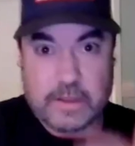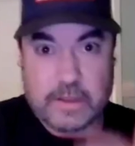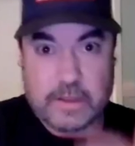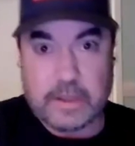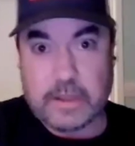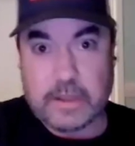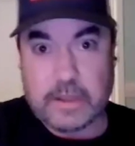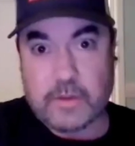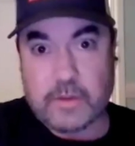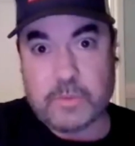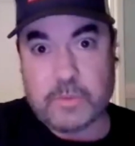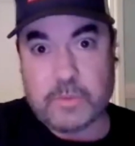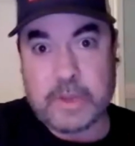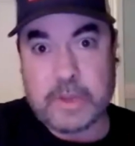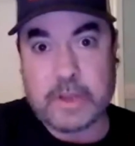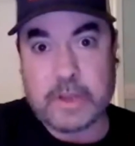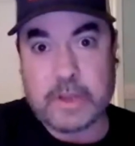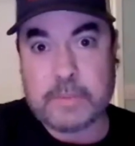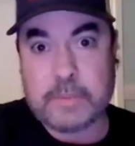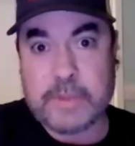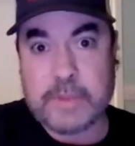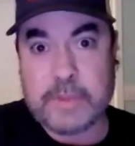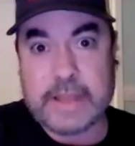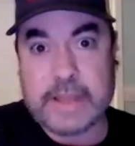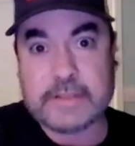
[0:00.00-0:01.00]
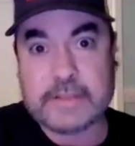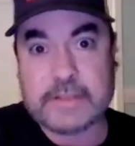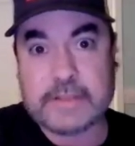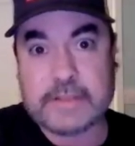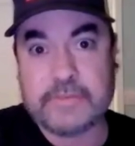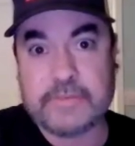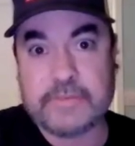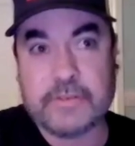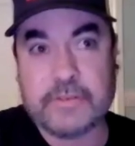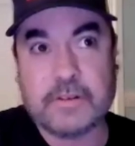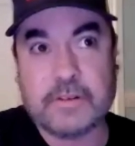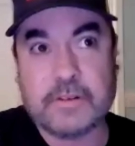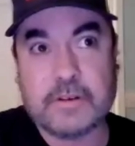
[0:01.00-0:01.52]
Omaha, Nebraska
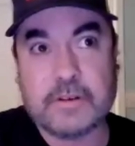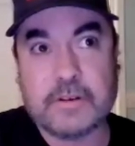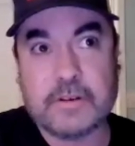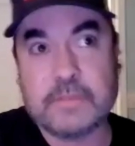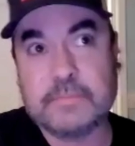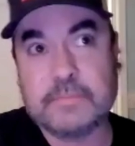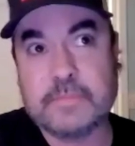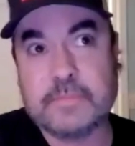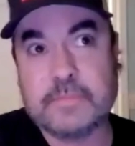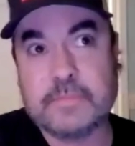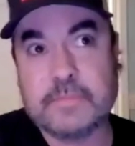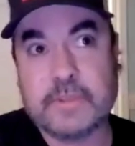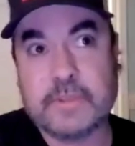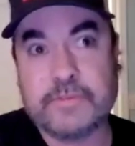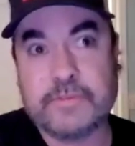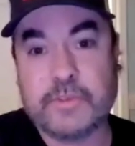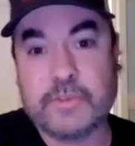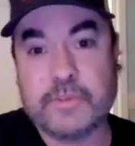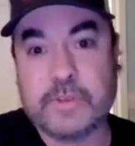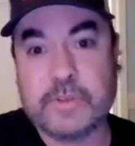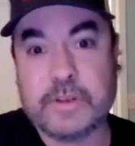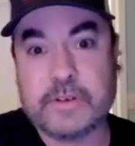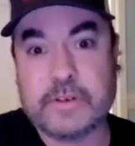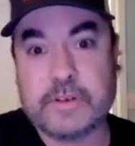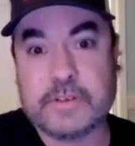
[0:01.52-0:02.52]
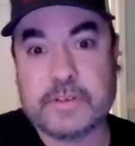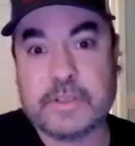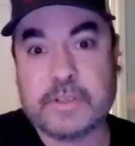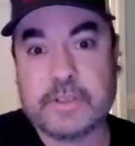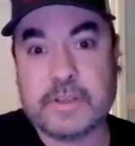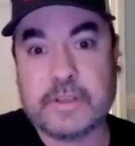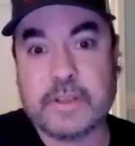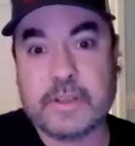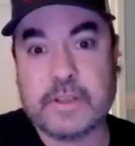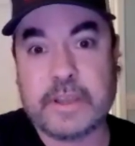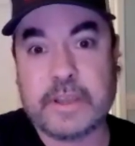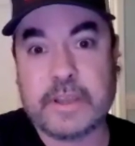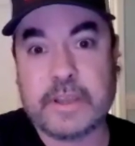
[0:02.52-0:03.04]
for a few years,
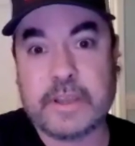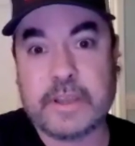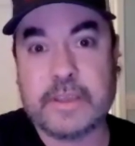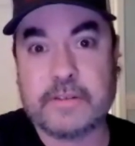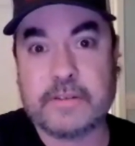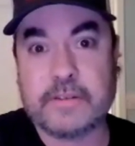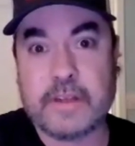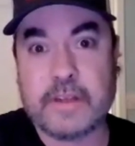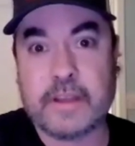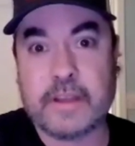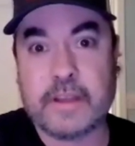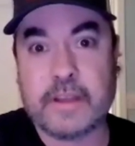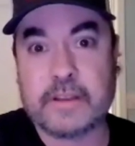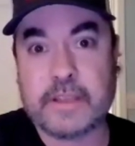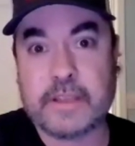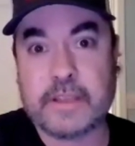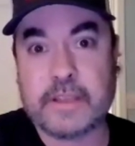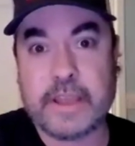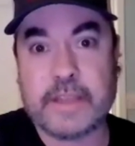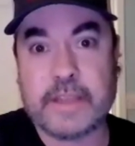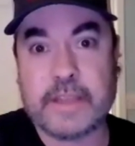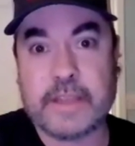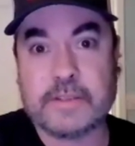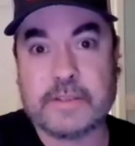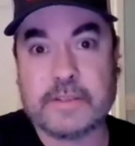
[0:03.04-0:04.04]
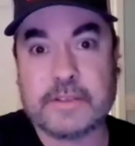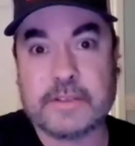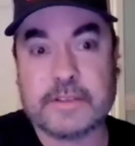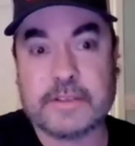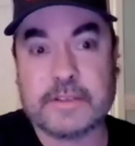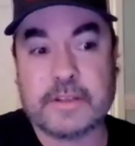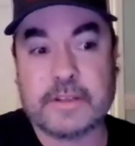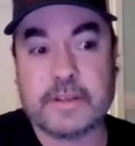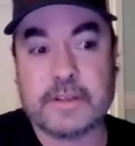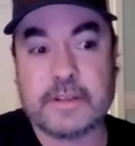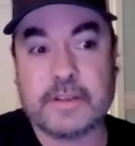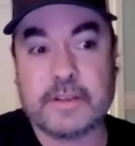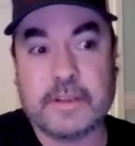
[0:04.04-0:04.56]
and I kicked around in Kansas
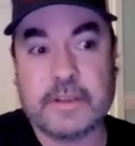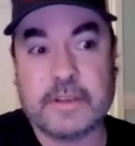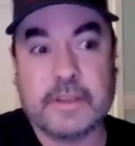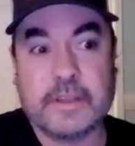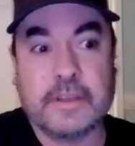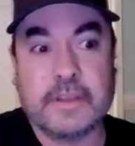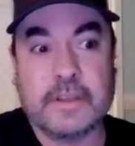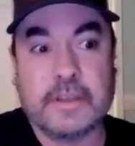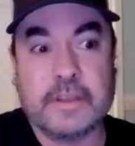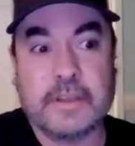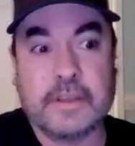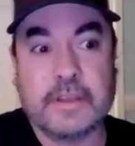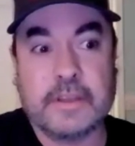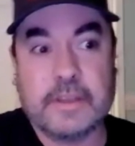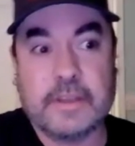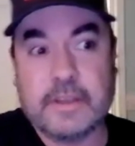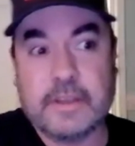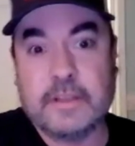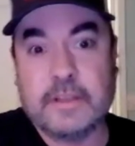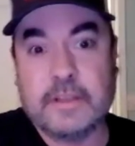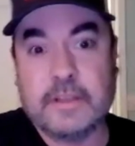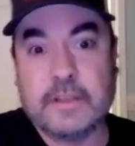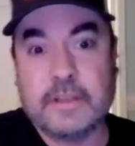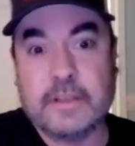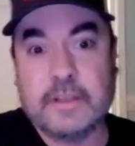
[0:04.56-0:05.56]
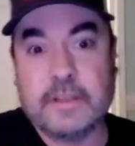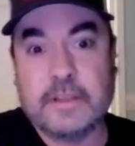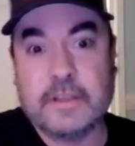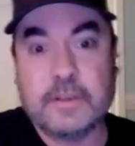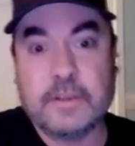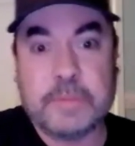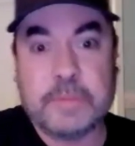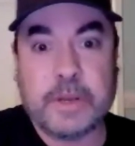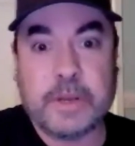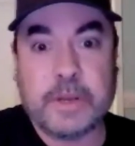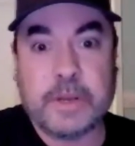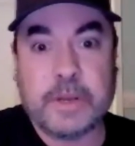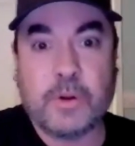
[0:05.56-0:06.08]
and a
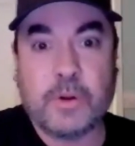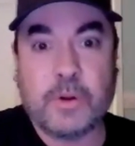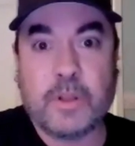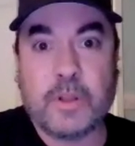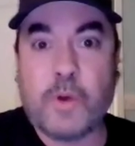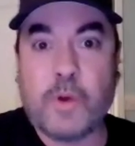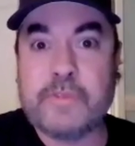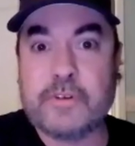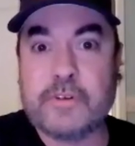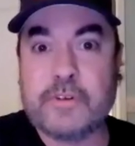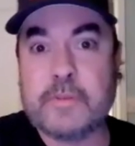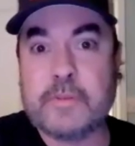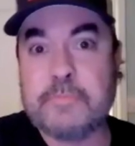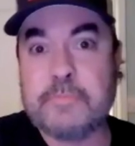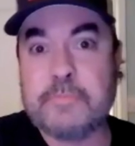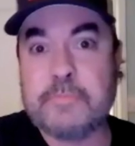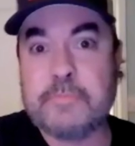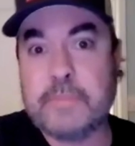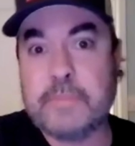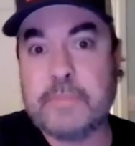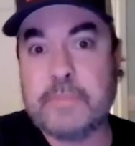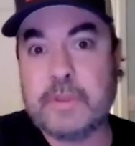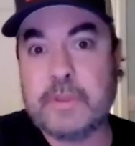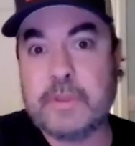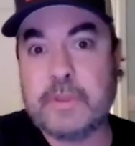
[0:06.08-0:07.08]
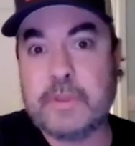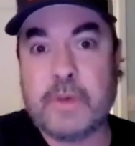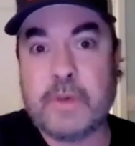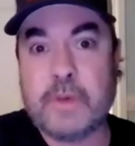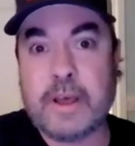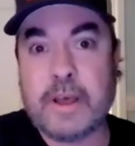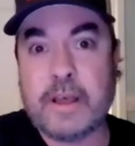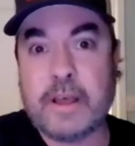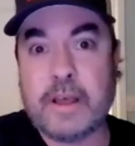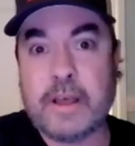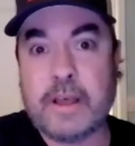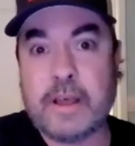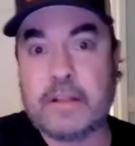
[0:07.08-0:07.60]
little bit of Oklahoma for a
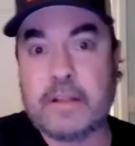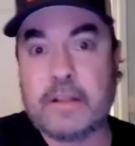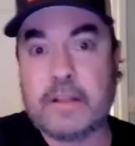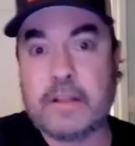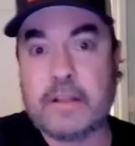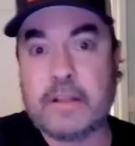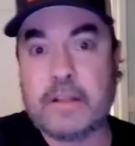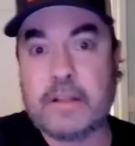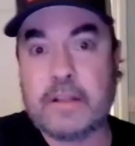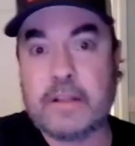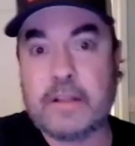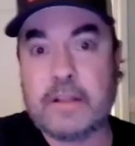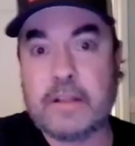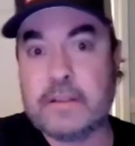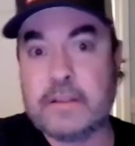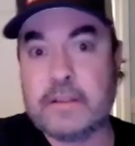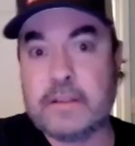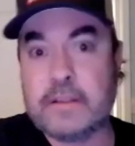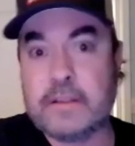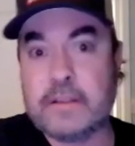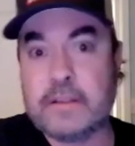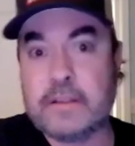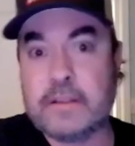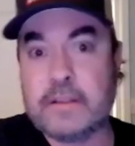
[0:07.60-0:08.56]
little while, and